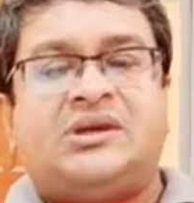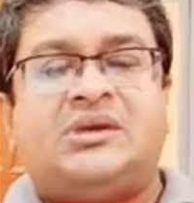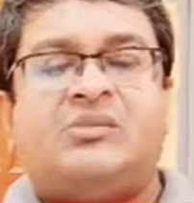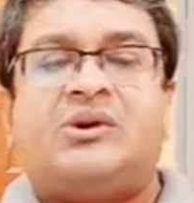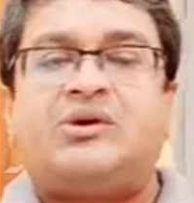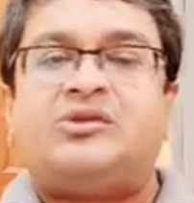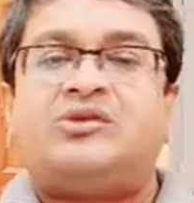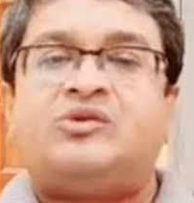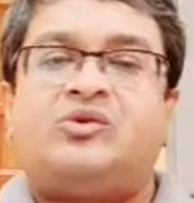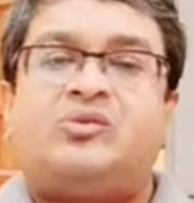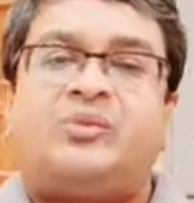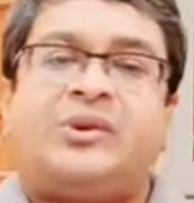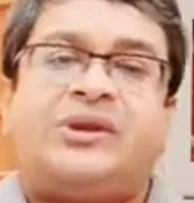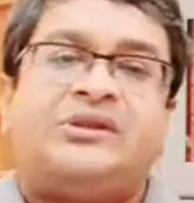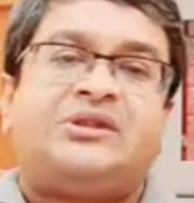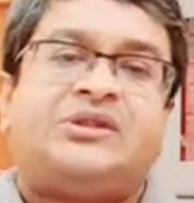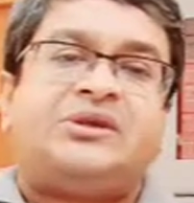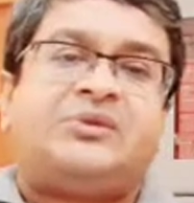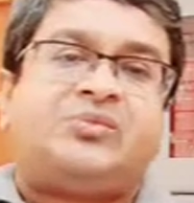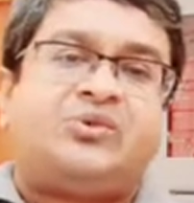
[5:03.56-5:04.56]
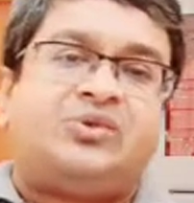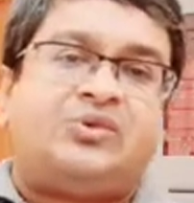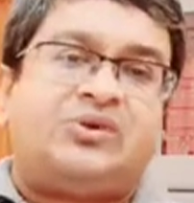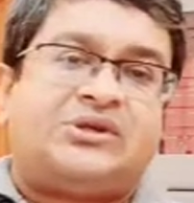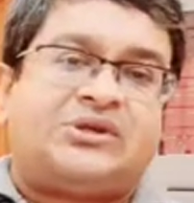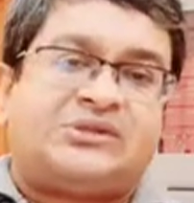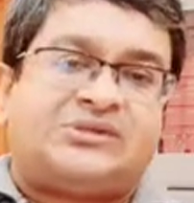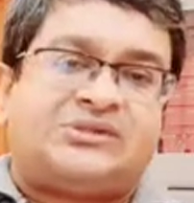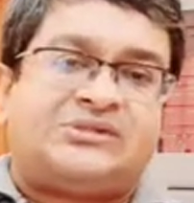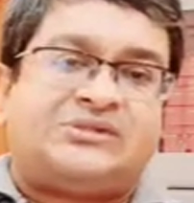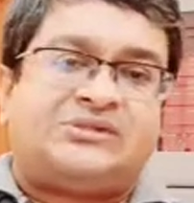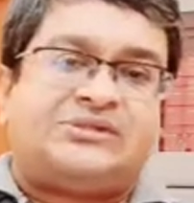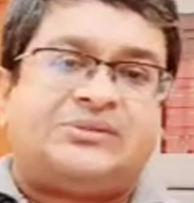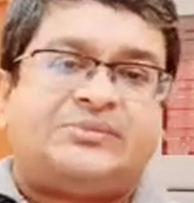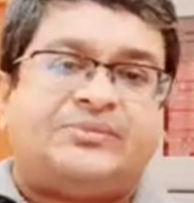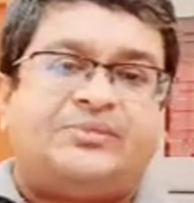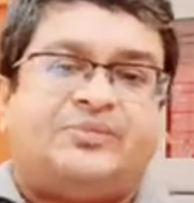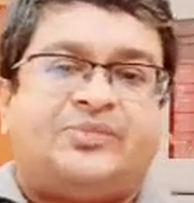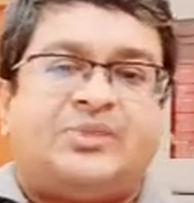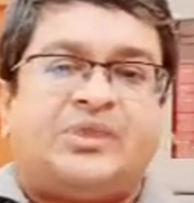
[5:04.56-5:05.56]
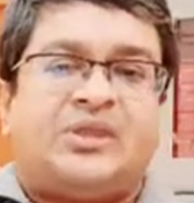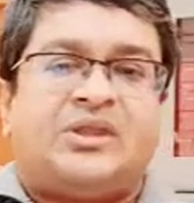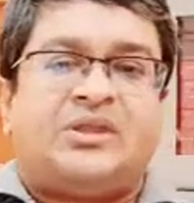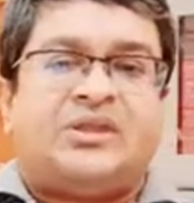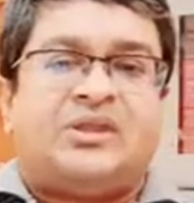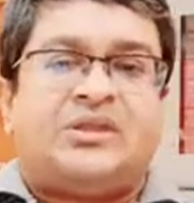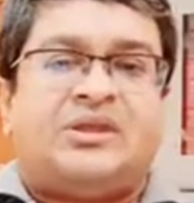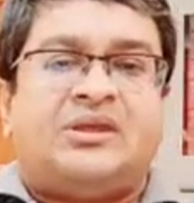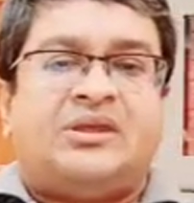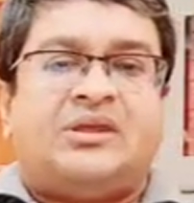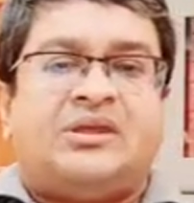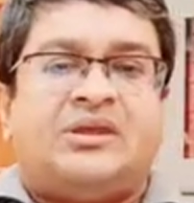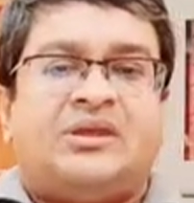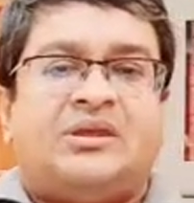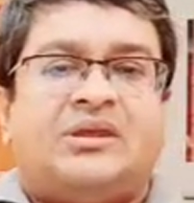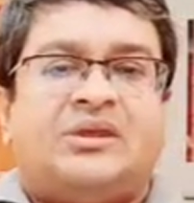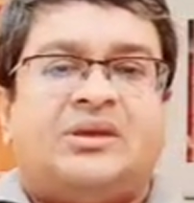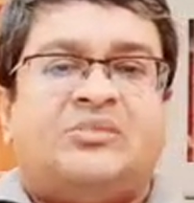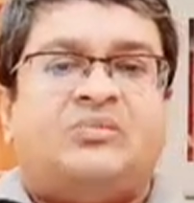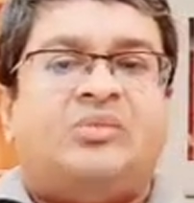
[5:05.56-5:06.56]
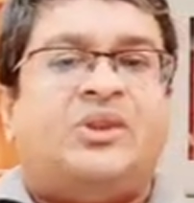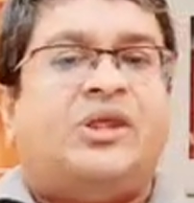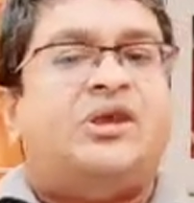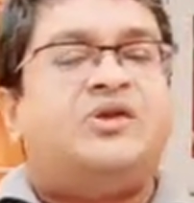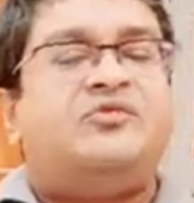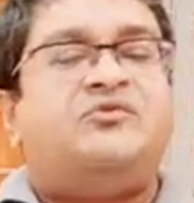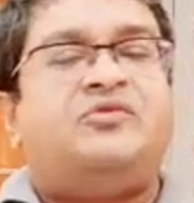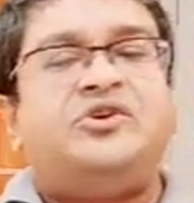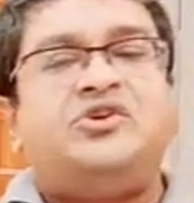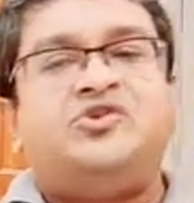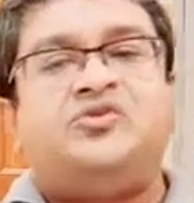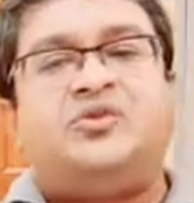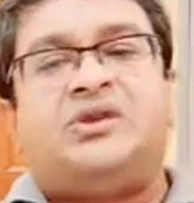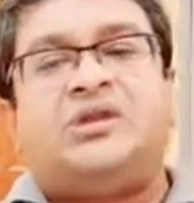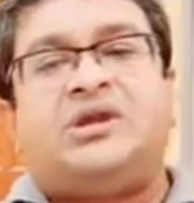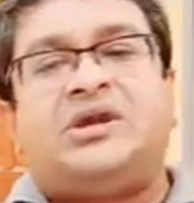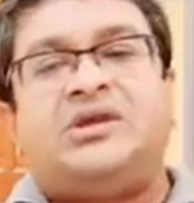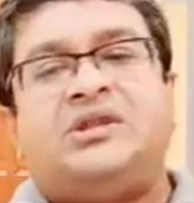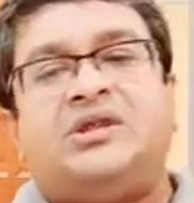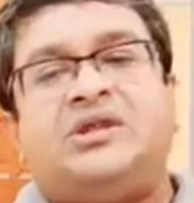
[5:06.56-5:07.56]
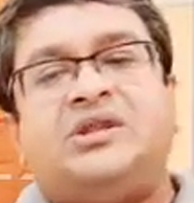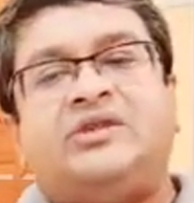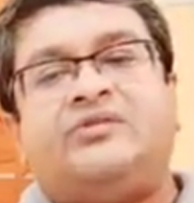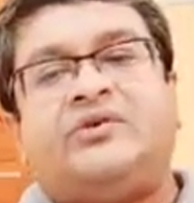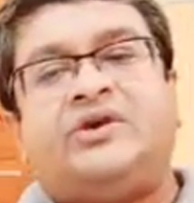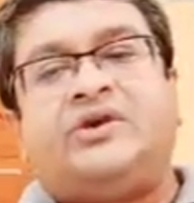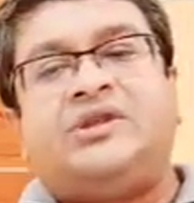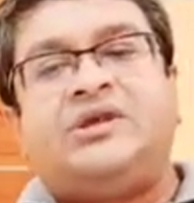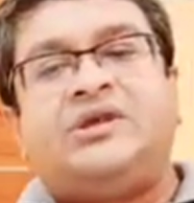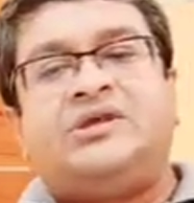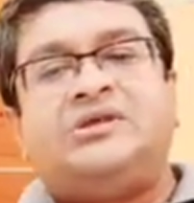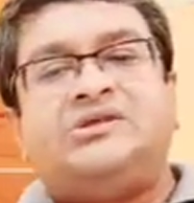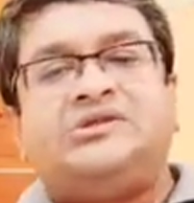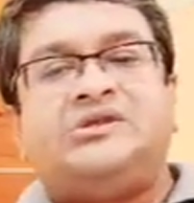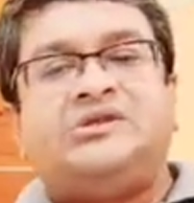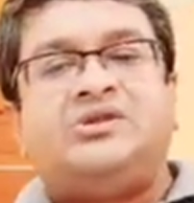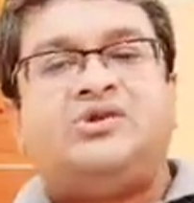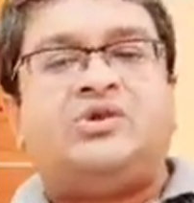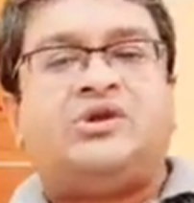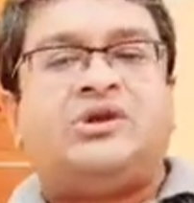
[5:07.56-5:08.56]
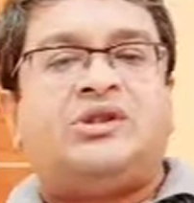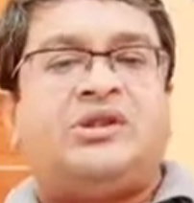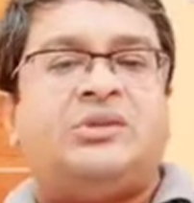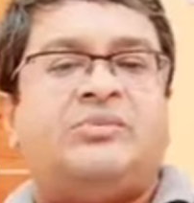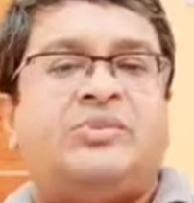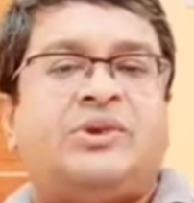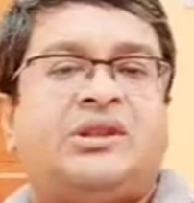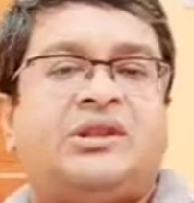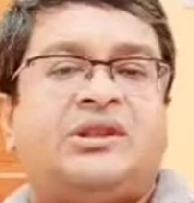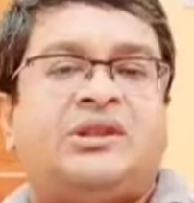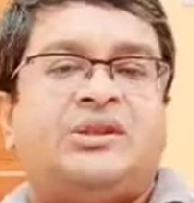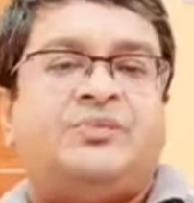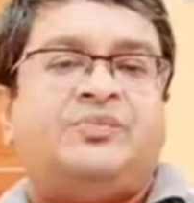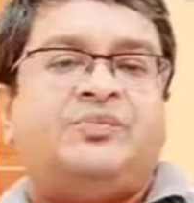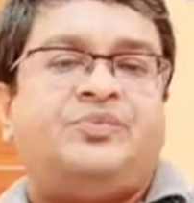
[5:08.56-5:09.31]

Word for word: among the Romantic poets. Blake visually identified his heroic rebel